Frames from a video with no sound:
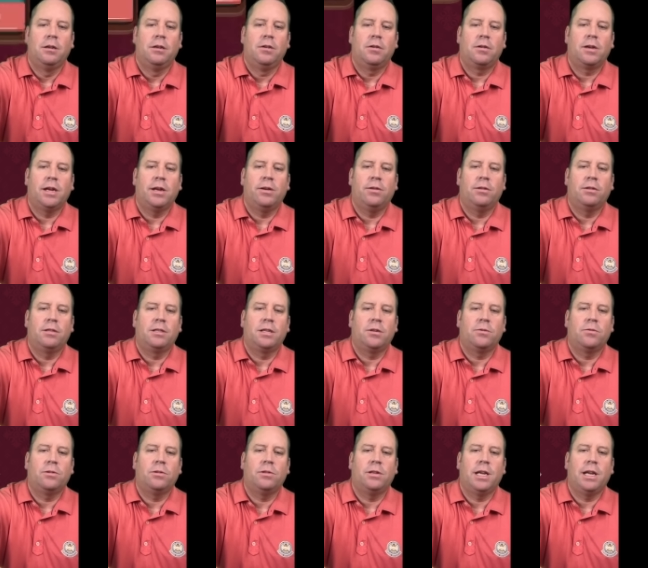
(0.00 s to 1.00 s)
Okay, it looks like
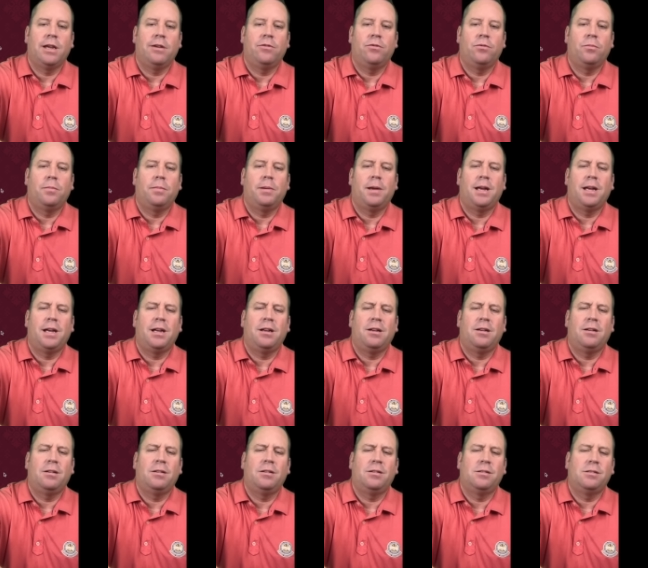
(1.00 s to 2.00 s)
we only have
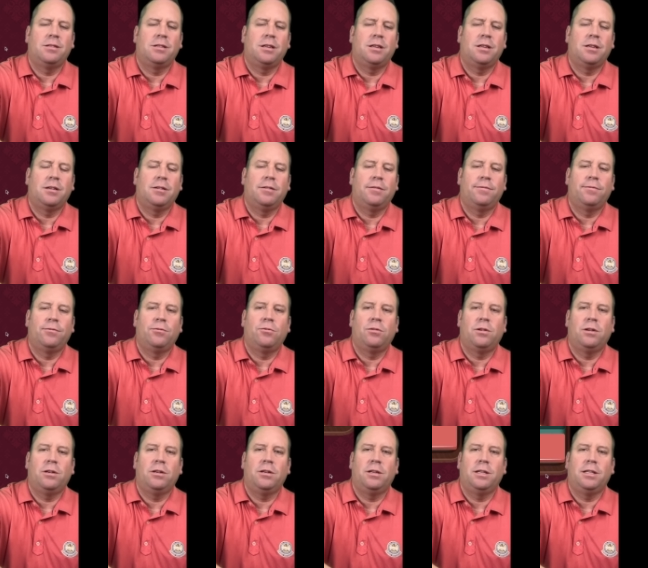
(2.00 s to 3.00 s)
about uh,
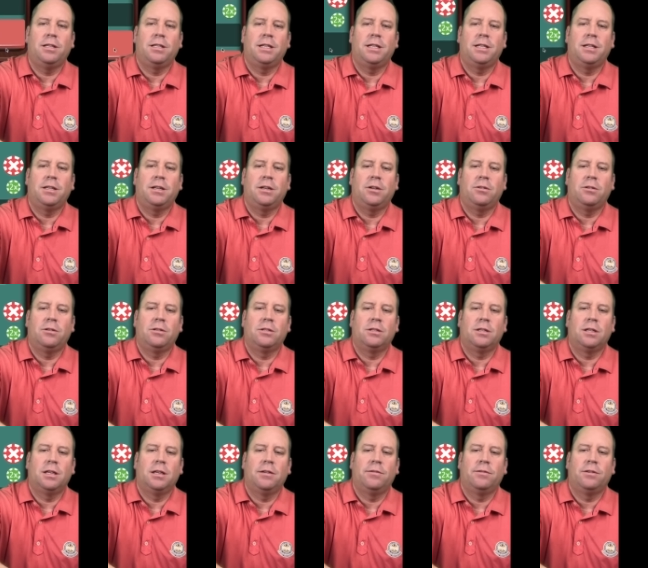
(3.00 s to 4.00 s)
$410
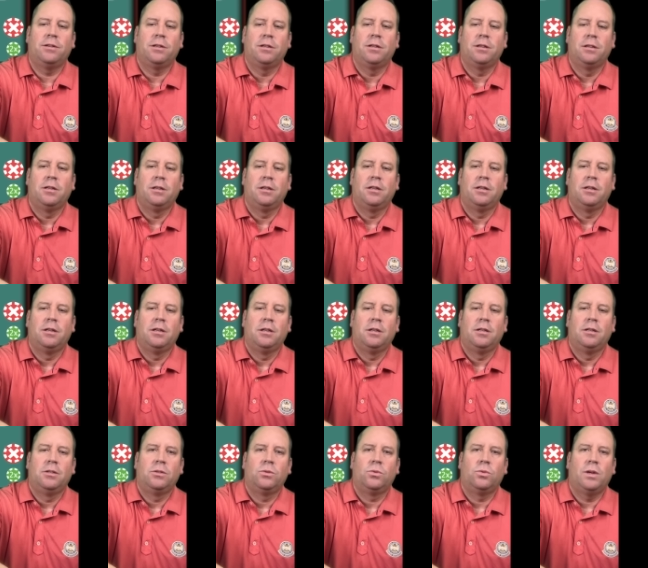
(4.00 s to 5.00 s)
left. So
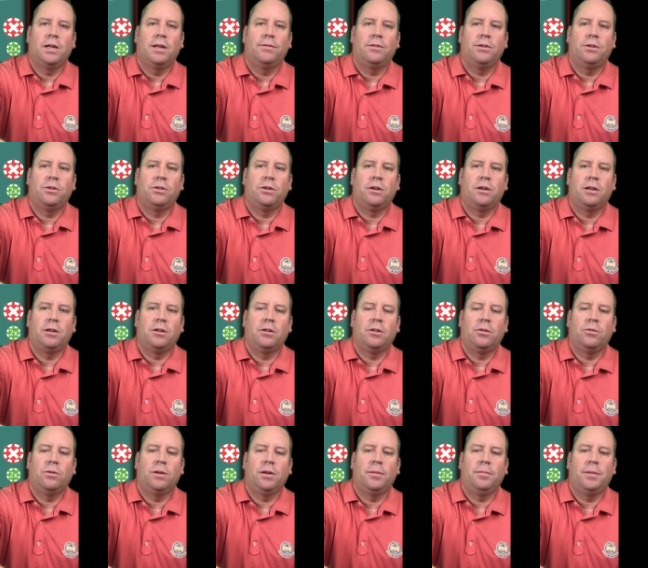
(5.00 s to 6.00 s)
we'll have to draw it all
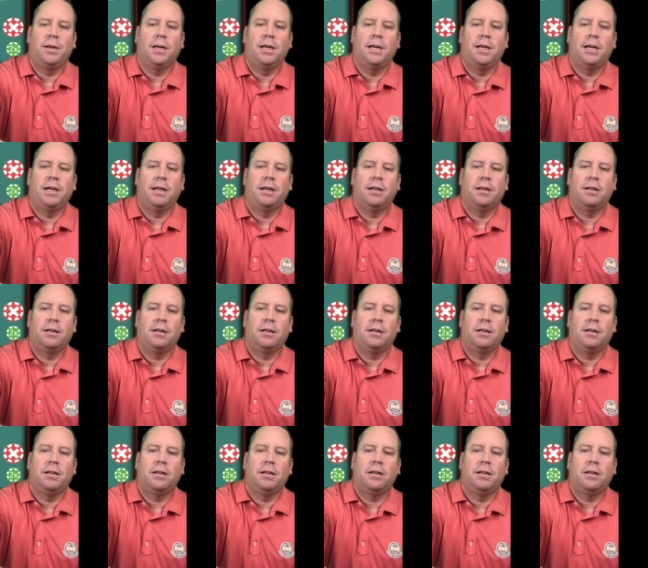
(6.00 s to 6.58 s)
the way back.